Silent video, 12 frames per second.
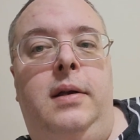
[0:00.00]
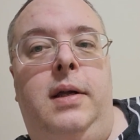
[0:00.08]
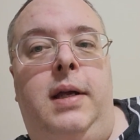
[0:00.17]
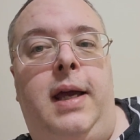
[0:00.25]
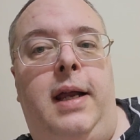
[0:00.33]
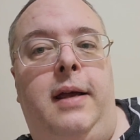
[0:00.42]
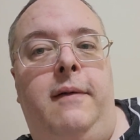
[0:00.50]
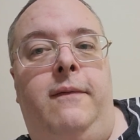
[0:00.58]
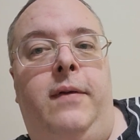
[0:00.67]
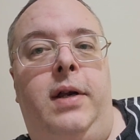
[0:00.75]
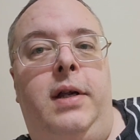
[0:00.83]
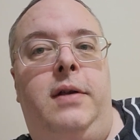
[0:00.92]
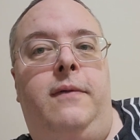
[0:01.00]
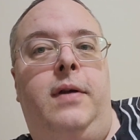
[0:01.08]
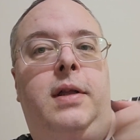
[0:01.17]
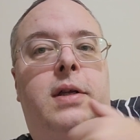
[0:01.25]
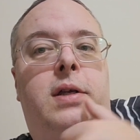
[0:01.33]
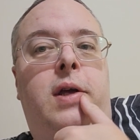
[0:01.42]
Getting footage for
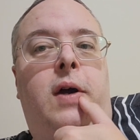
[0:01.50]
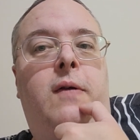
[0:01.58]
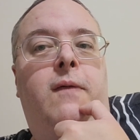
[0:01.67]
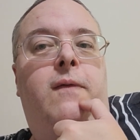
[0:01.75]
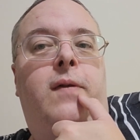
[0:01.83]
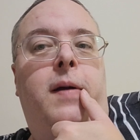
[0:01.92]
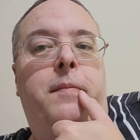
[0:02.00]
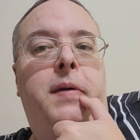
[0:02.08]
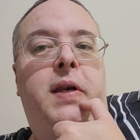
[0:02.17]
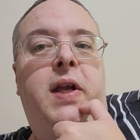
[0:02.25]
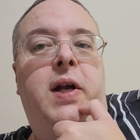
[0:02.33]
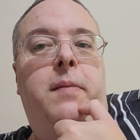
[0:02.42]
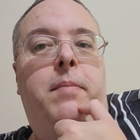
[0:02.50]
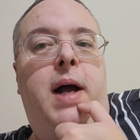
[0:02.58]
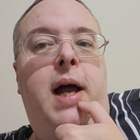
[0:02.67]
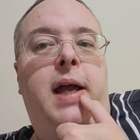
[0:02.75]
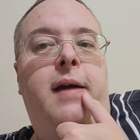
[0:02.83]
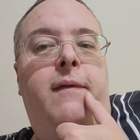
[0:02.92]
the show from
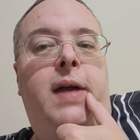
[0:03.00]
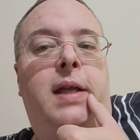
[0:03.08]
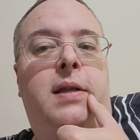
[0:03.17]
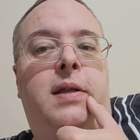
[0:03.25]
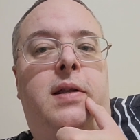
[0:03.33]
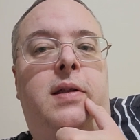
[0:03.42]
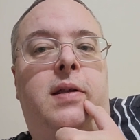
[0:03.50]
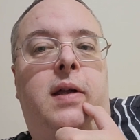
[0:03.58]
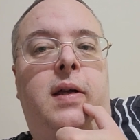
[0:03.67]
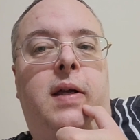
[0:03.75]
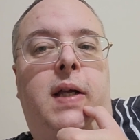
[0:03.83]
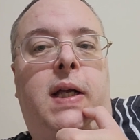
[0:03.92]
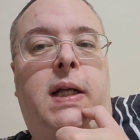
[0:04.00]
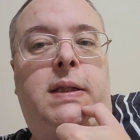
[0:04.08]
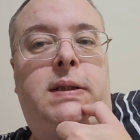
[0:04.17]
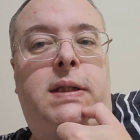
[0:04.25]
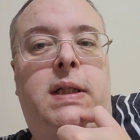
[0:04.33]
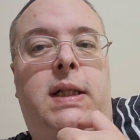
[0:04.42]
nearby events.
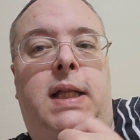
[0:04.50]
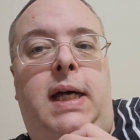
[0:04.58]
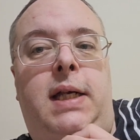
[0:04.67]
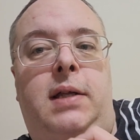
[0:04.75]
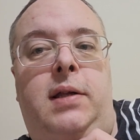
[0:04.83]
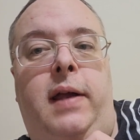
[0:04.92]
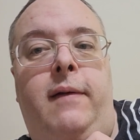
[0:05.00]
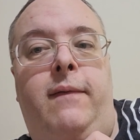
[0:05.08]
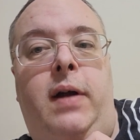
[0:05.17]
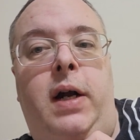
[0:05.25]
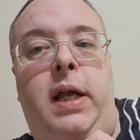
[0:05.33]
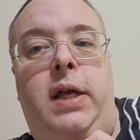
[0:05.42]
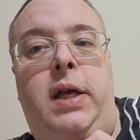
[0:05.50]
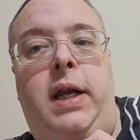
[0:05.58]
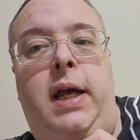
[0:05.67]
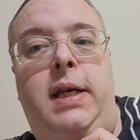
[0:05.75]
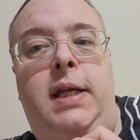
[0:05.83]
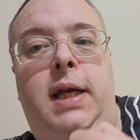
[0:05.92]
That is a very good
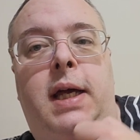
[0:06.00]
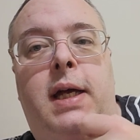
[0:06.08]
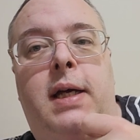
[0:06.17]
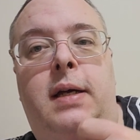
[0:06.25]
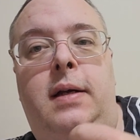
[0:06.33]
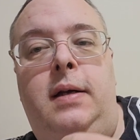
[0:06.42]
idea.